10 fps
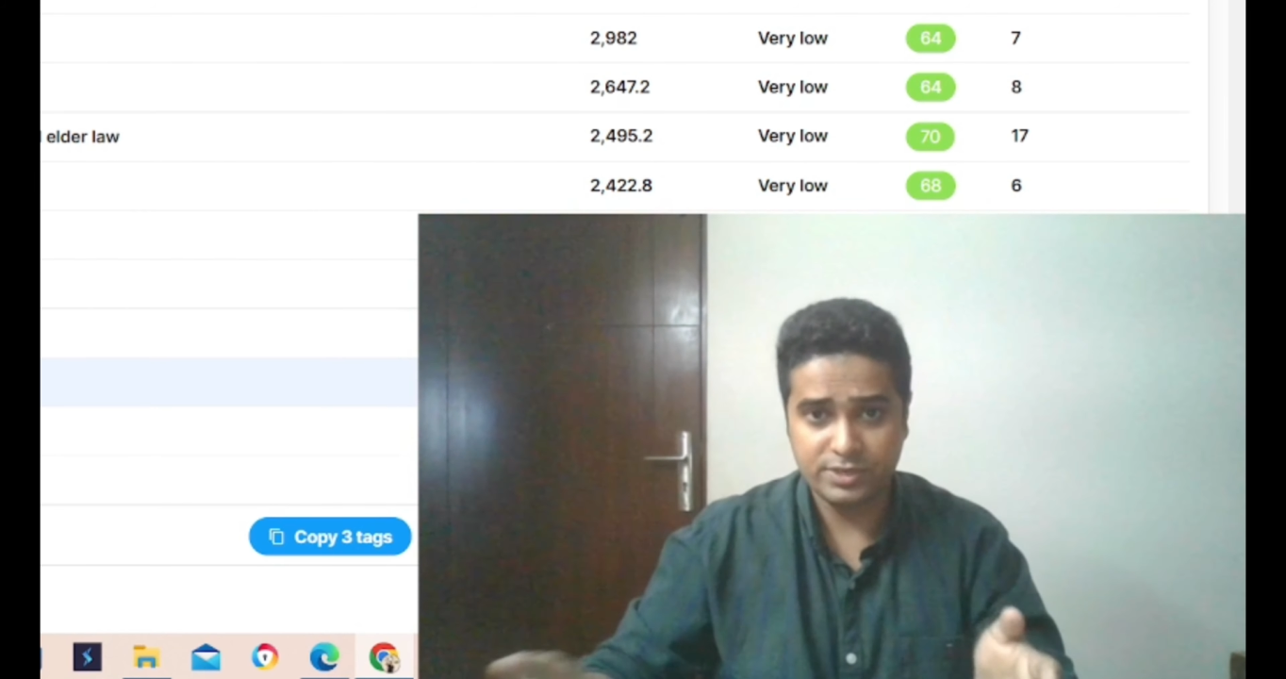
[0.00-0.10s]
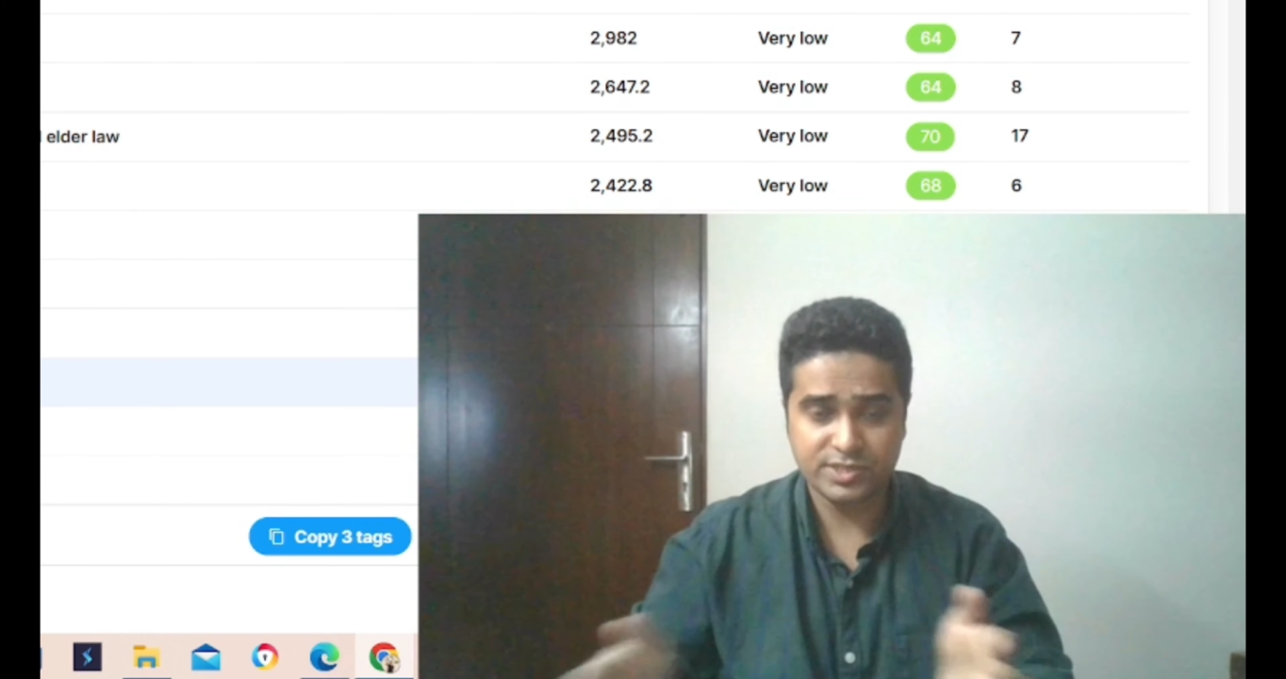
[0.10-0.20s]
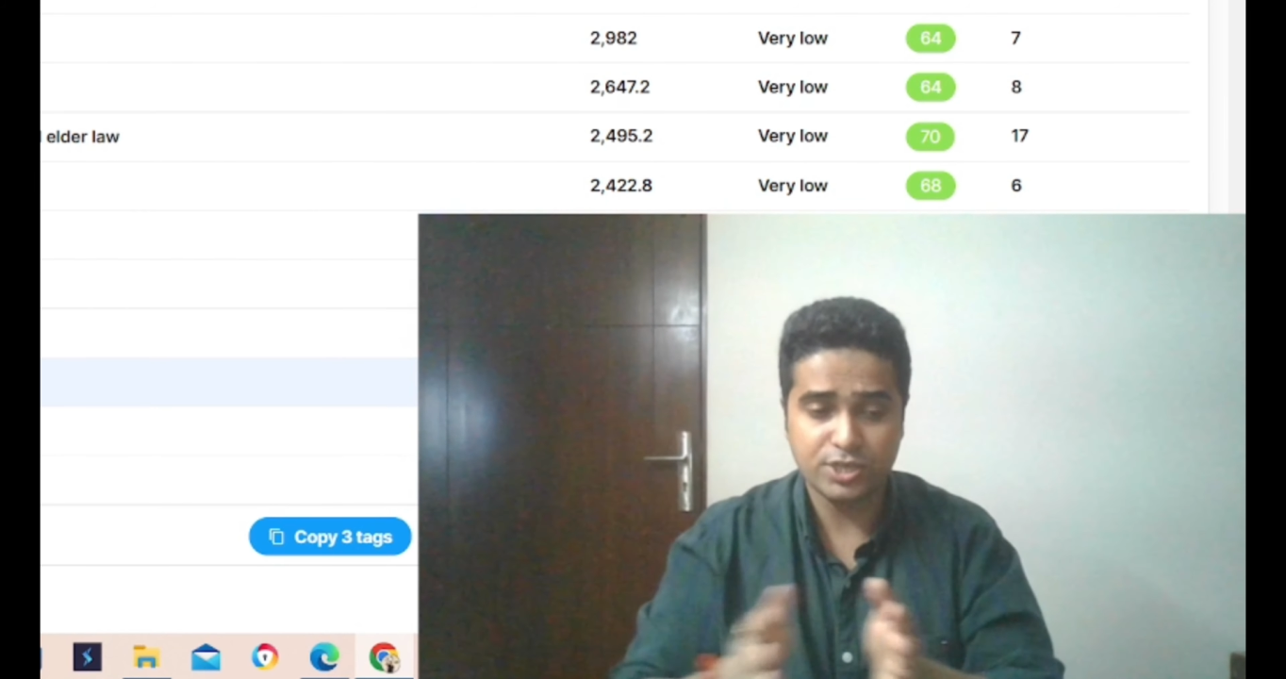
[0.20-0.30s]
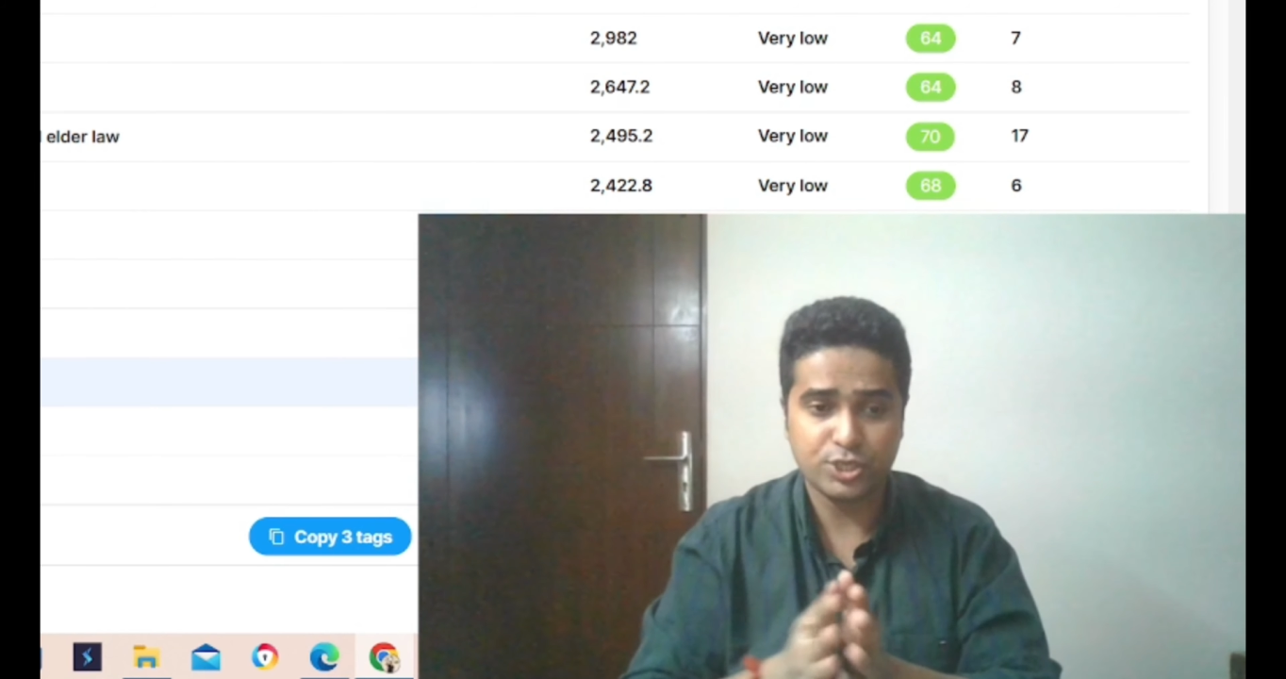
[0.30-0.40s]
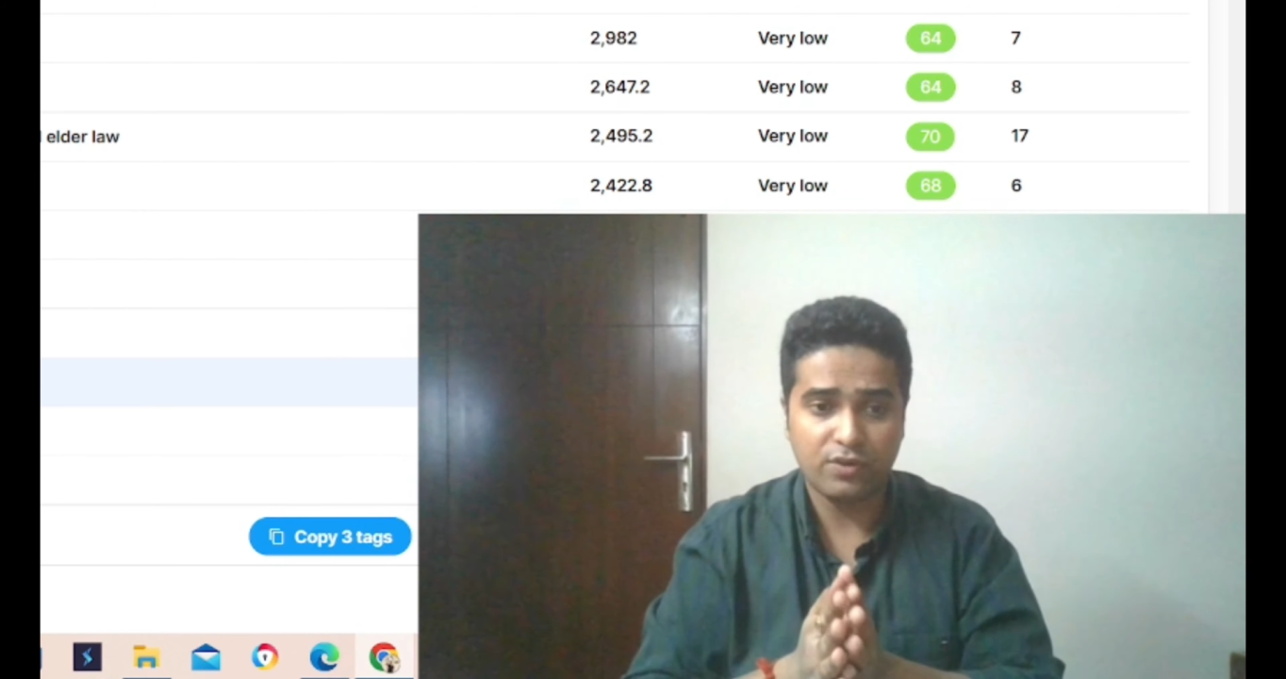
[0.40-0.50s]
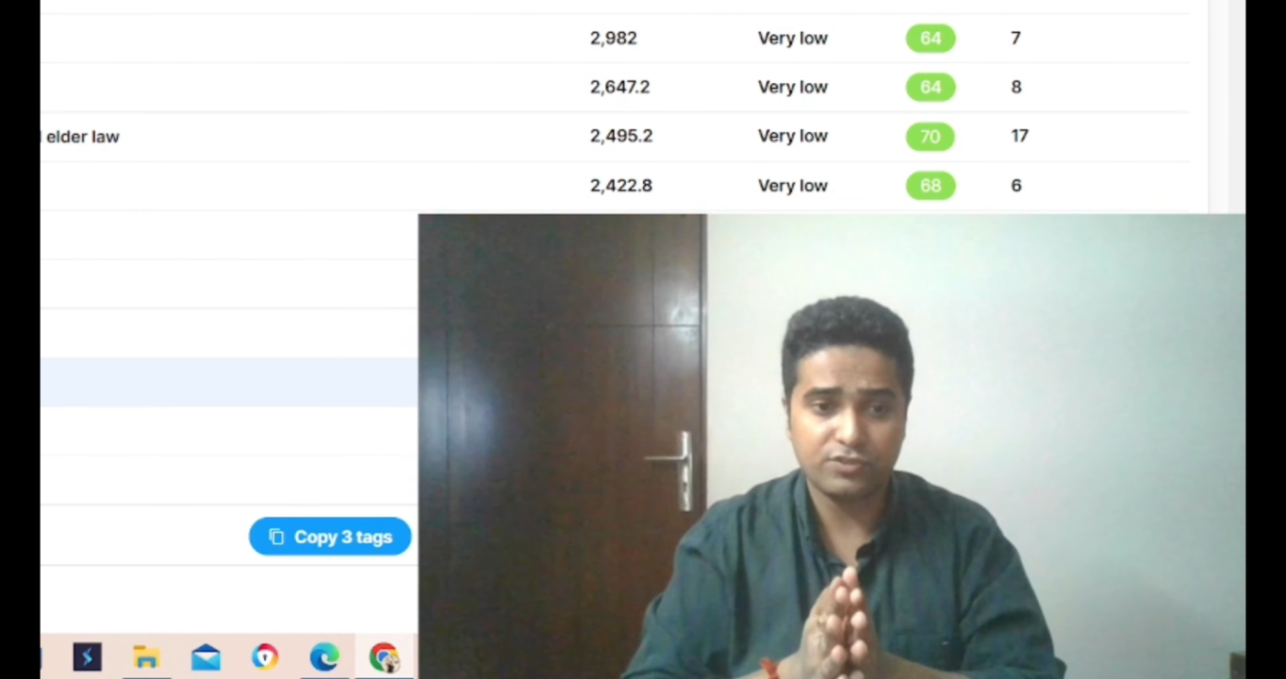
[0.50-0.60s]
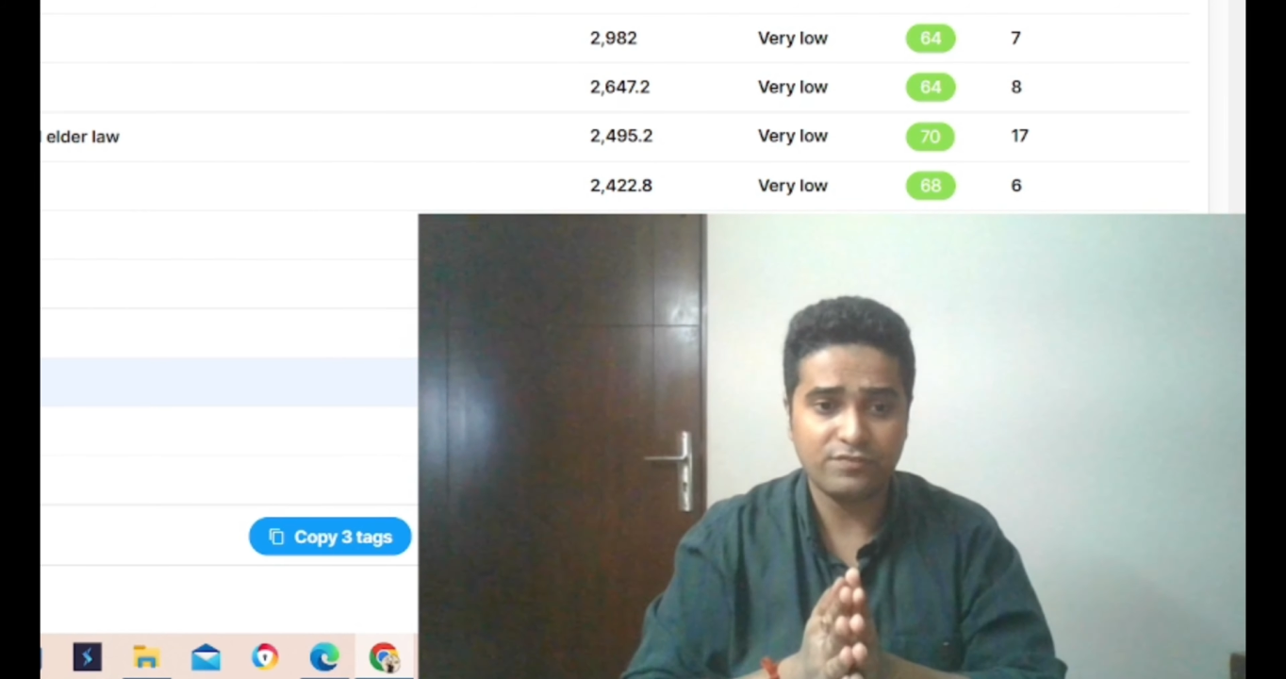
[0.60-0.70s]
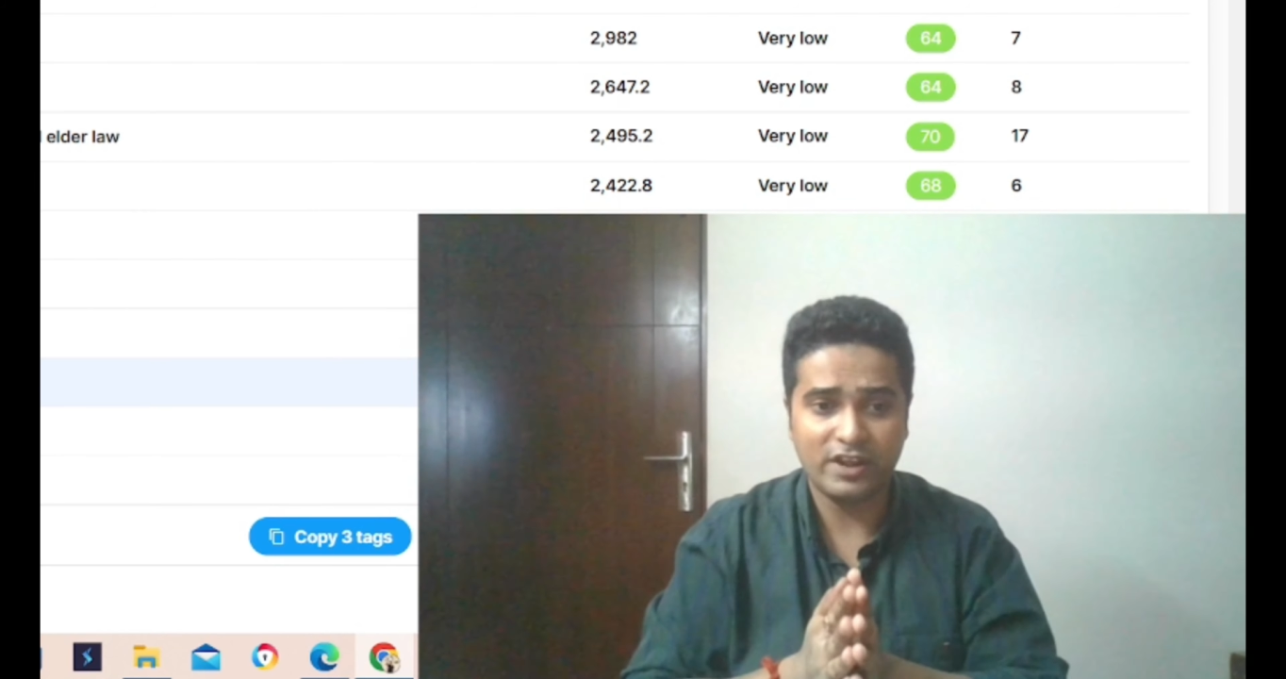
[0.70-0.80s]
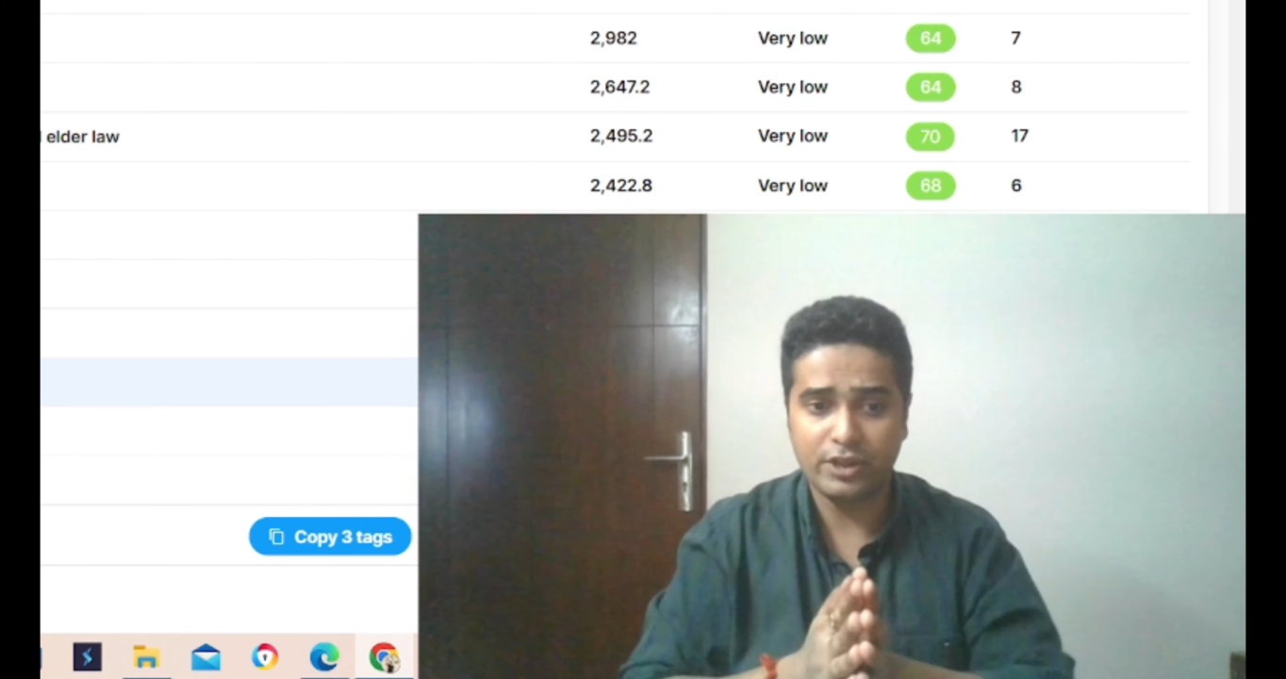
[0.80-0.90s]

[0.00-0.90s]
discussion of the